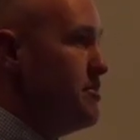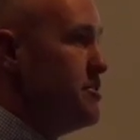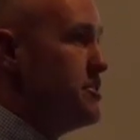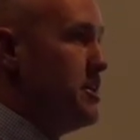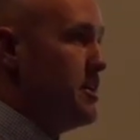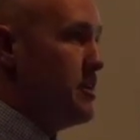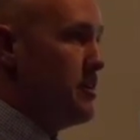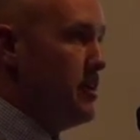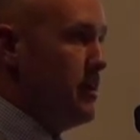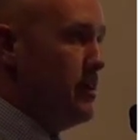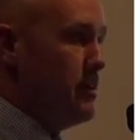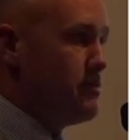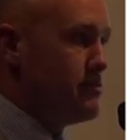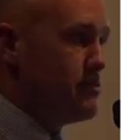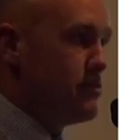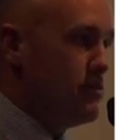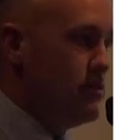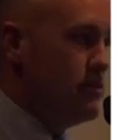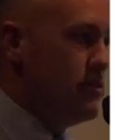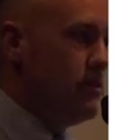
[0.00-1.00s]
techniques.
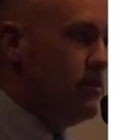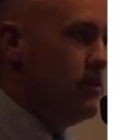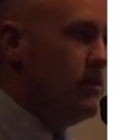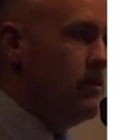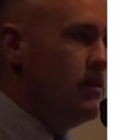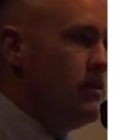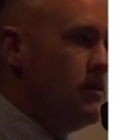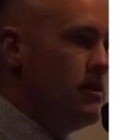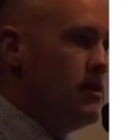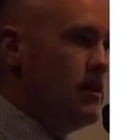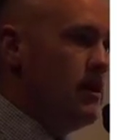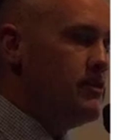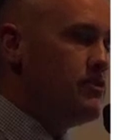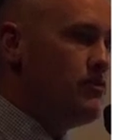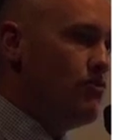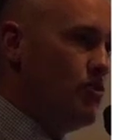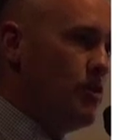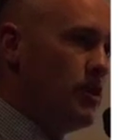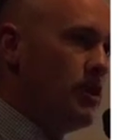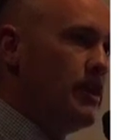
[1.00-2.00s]
It's a
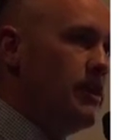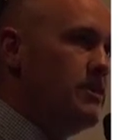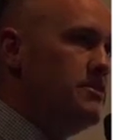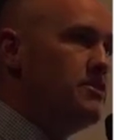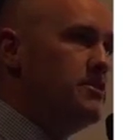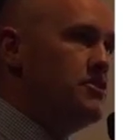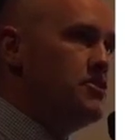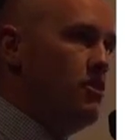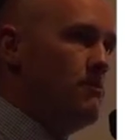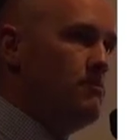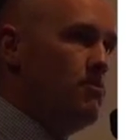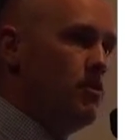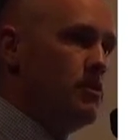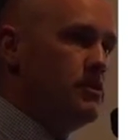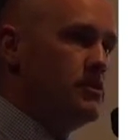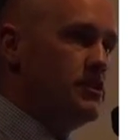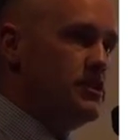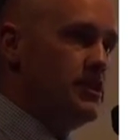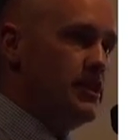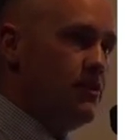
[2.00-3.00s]
really easy dot point to
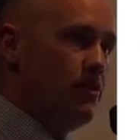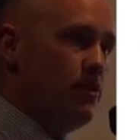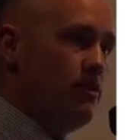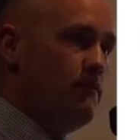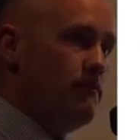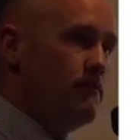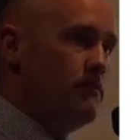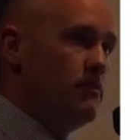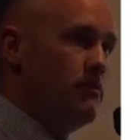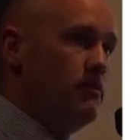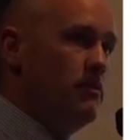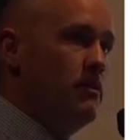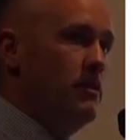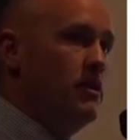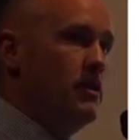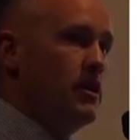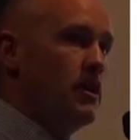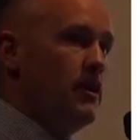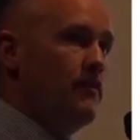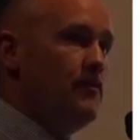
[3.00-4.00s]
tick off.
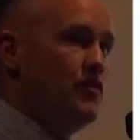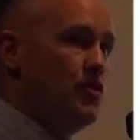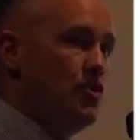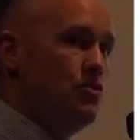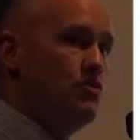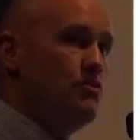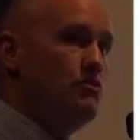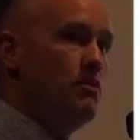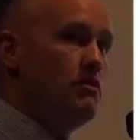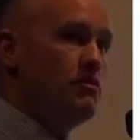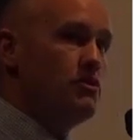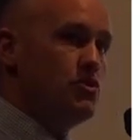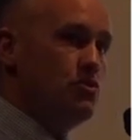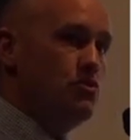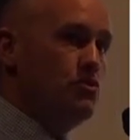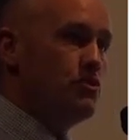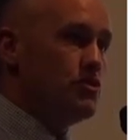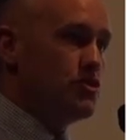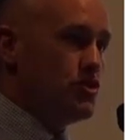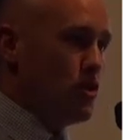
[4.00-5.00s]
If you do
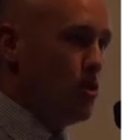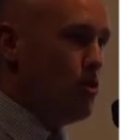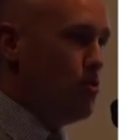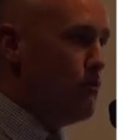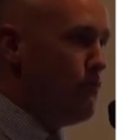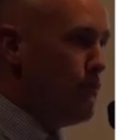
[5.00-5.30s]
the solve